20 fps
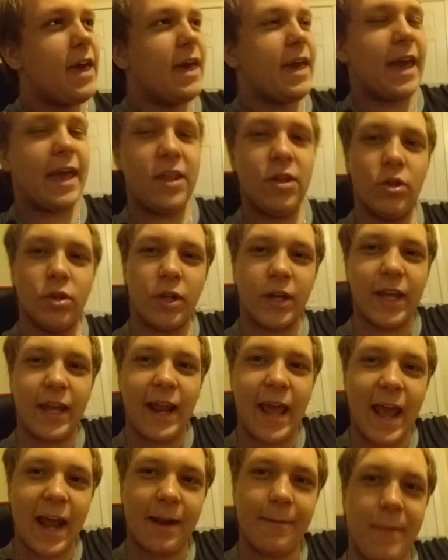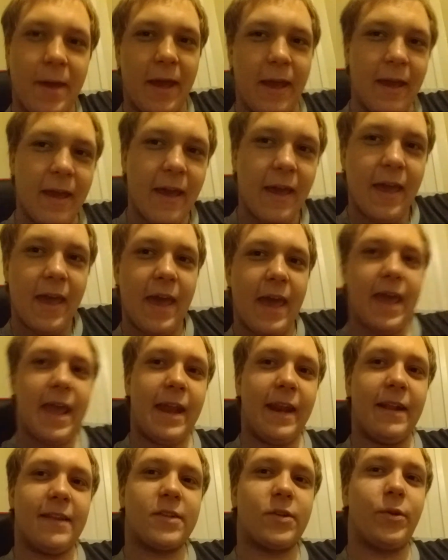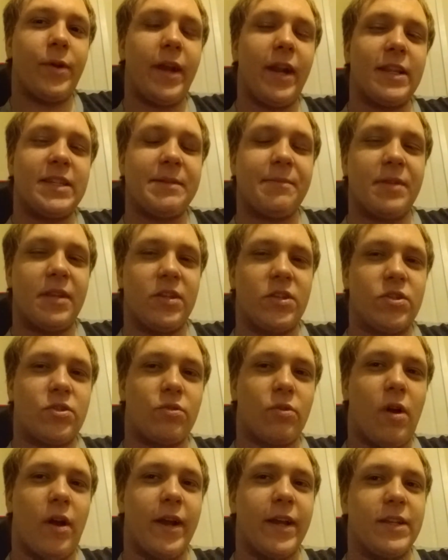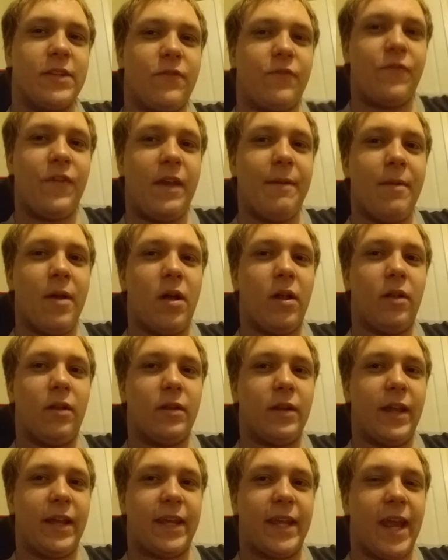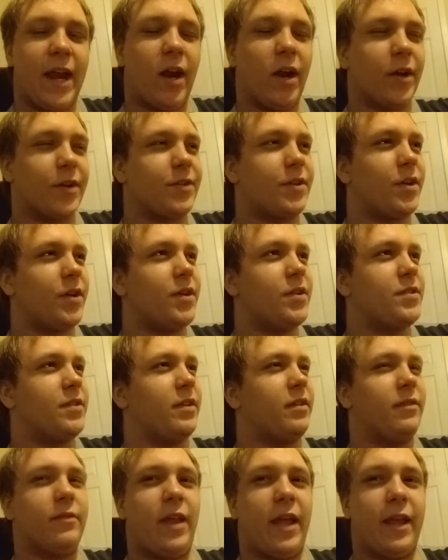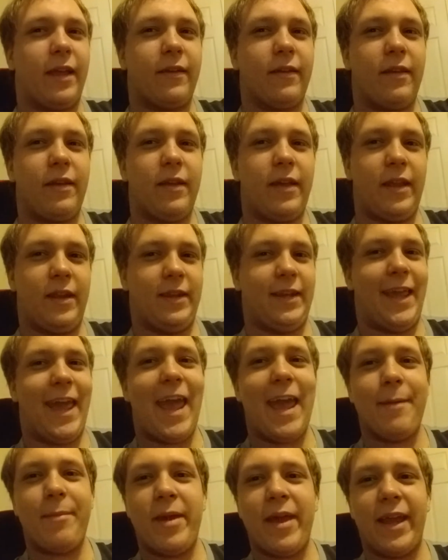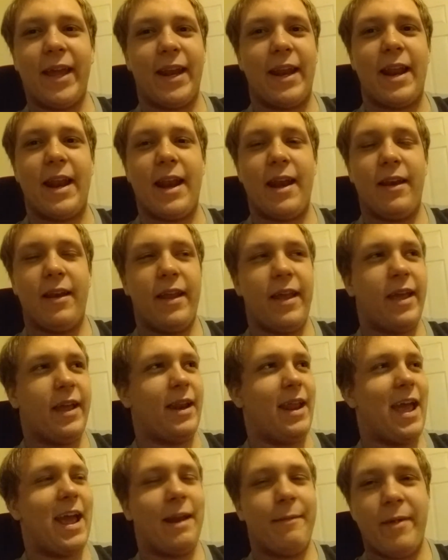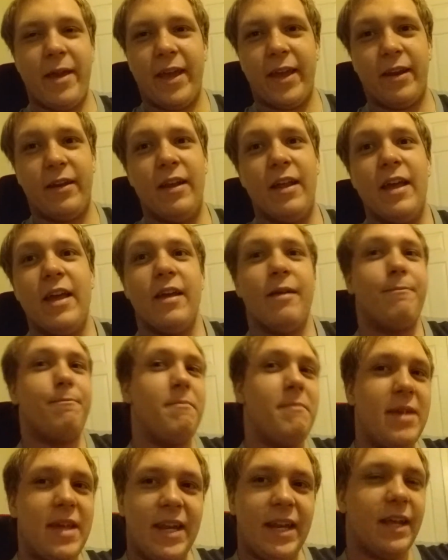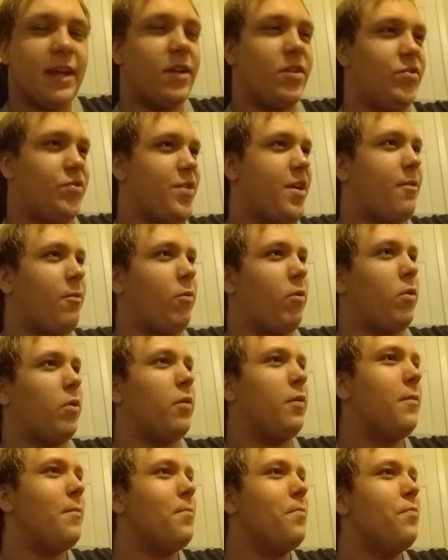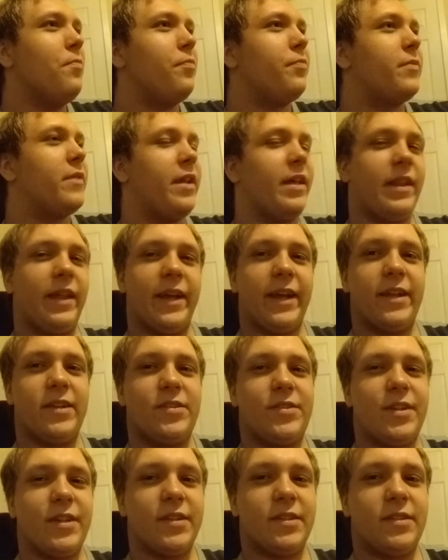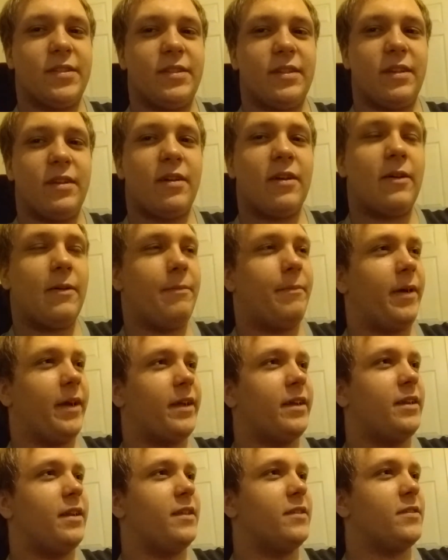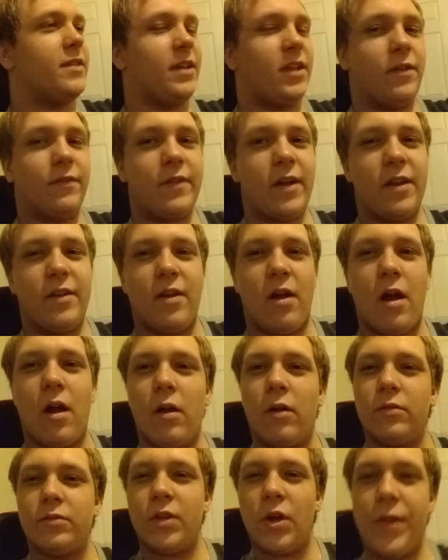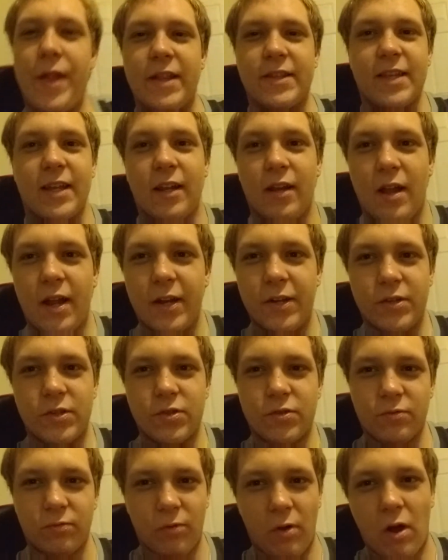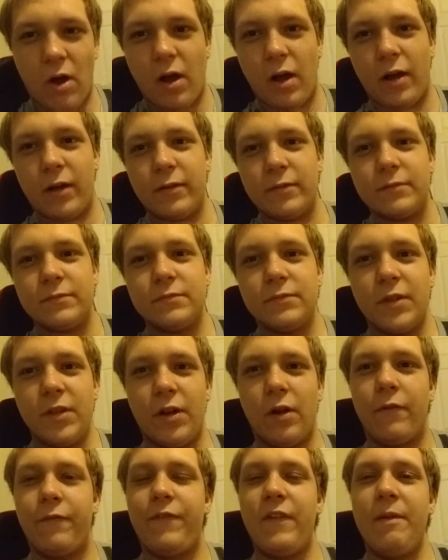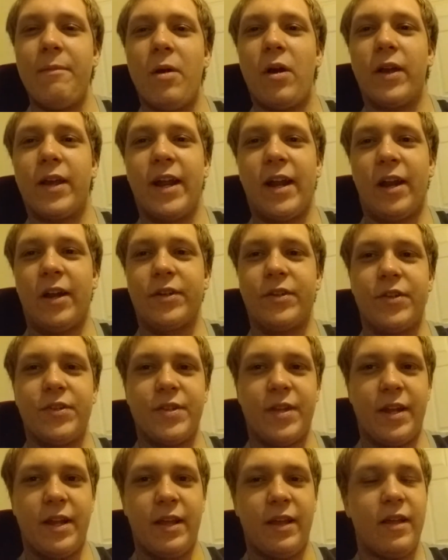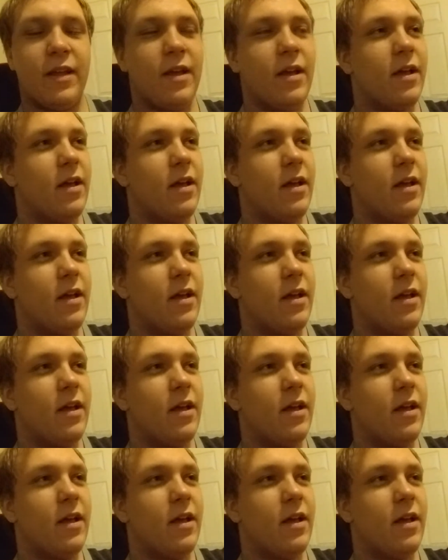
And you look at anime, and it's created some of the strongest female, like, characters and, like, in gaming and in anime and media in general. Like, it's just, oh my goodness. Like, you've got Naruto, that's got a lot of strong, you know, female characters in it.